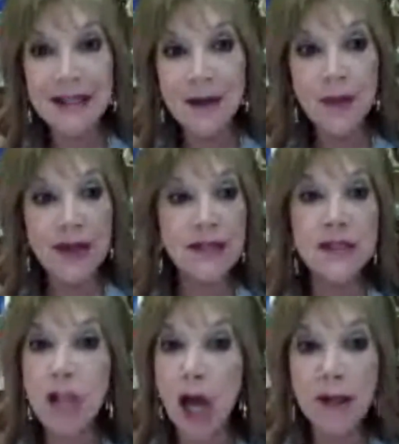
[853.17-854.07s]
It's
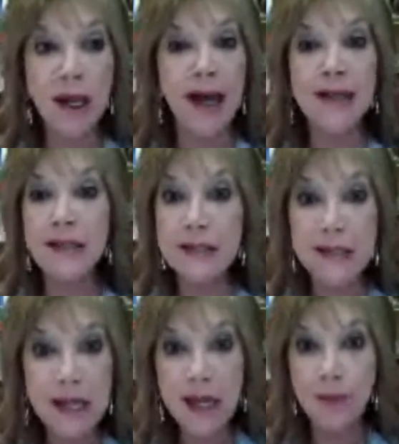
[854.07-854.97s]
not a
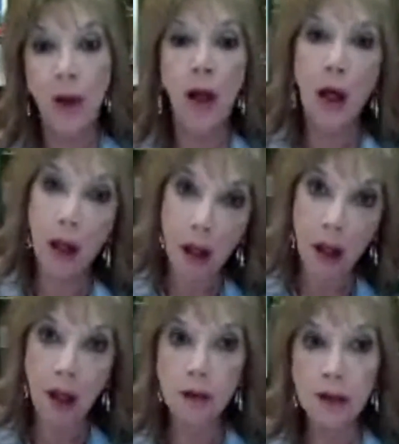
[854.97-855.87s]
deep, uh,
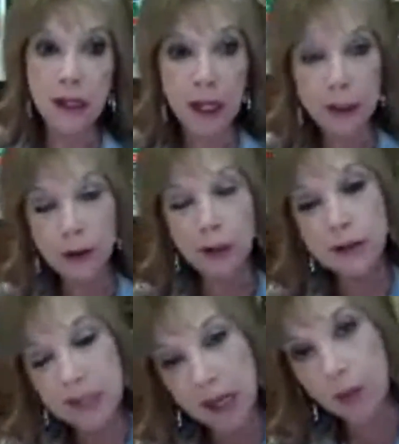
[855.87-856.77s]
inner,
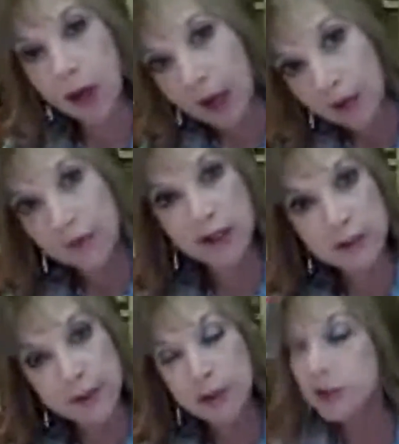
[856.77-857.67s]
deep, heavy
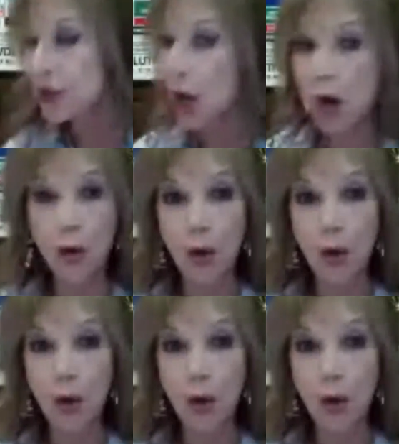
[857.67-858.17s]
experience. No.